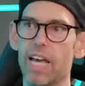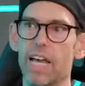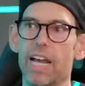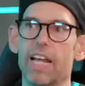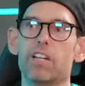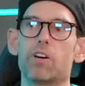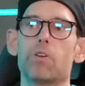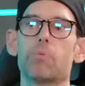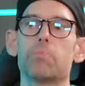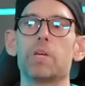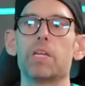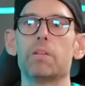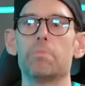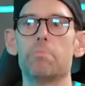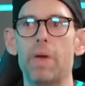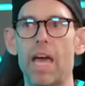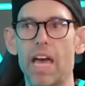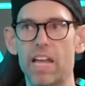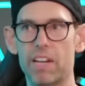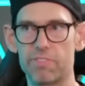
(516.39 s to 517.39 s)
And I don't
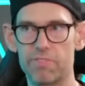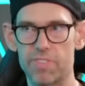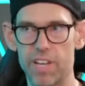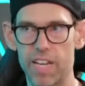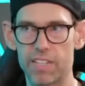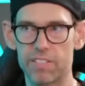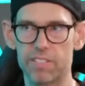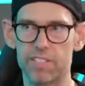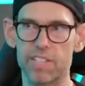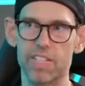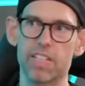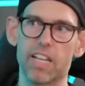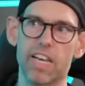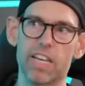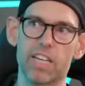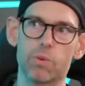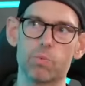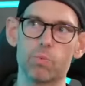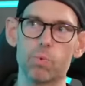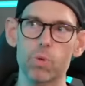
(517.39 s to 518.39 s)
mean manifest in
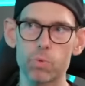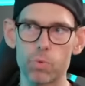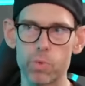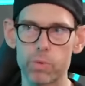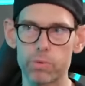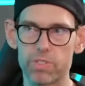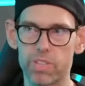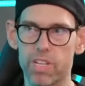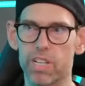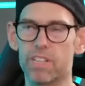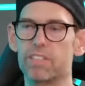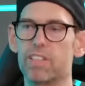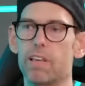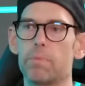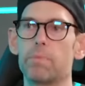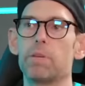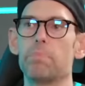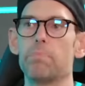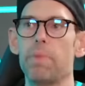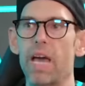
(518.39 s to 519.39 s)
like a woo-woo sense. I
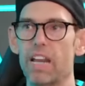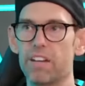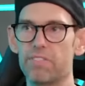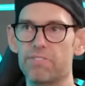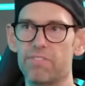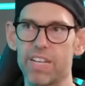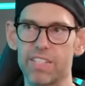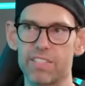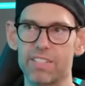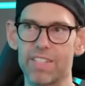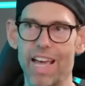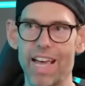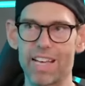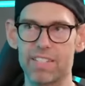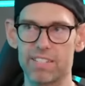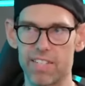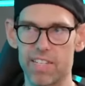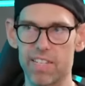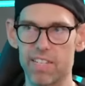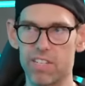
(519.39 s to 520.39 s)
mean manifest
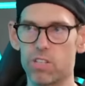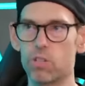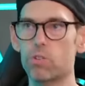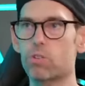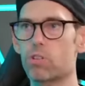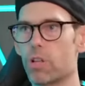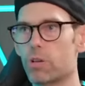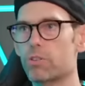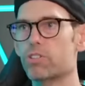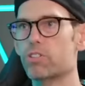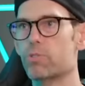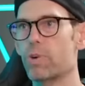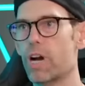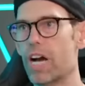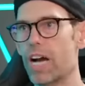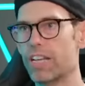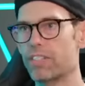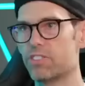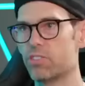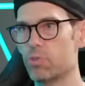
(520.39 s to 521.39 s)
as in, you close your
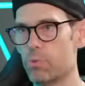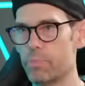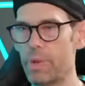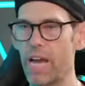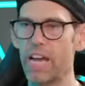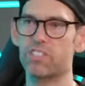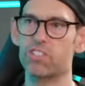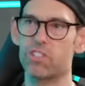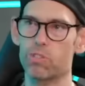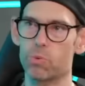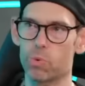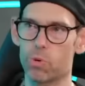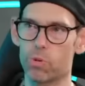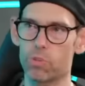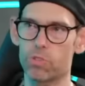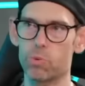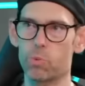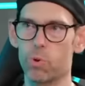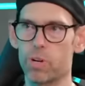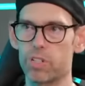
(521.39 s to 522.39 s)
eyes, you imagine the
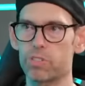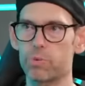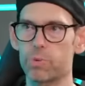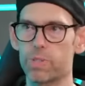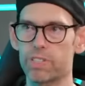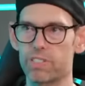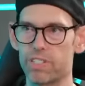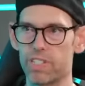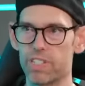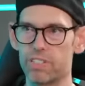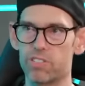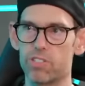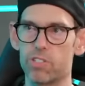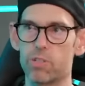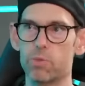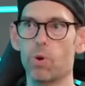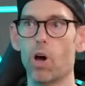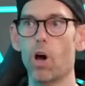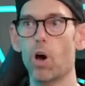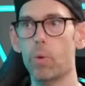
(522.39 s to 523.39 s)
world you want to exist,
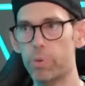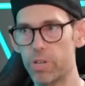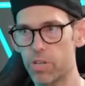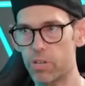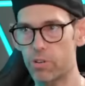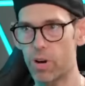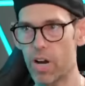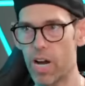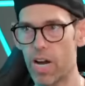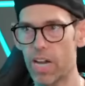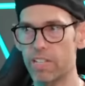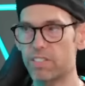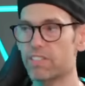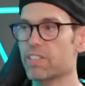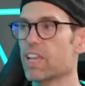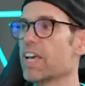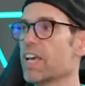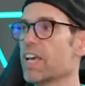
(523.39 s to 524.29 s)
you open your eyes,